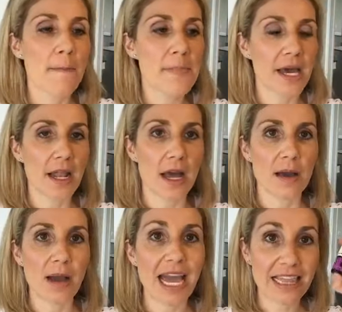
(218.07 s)
But
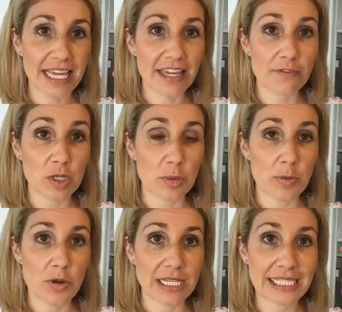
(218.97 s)
um, I like it when you're
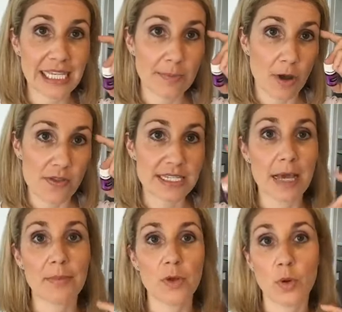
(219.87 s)
promoting sleep on the
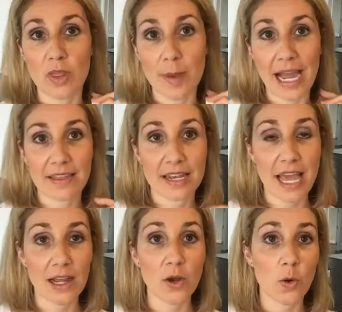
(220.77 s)
temple or the back of the
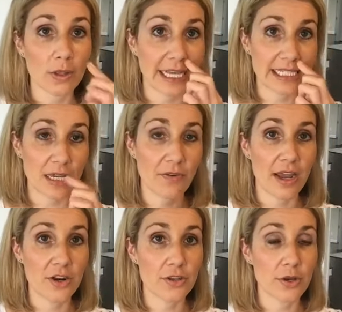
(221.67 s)
neck or like I say,
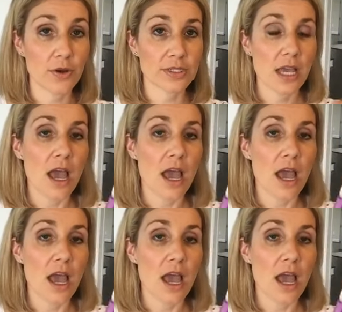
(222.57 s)
right under the nose.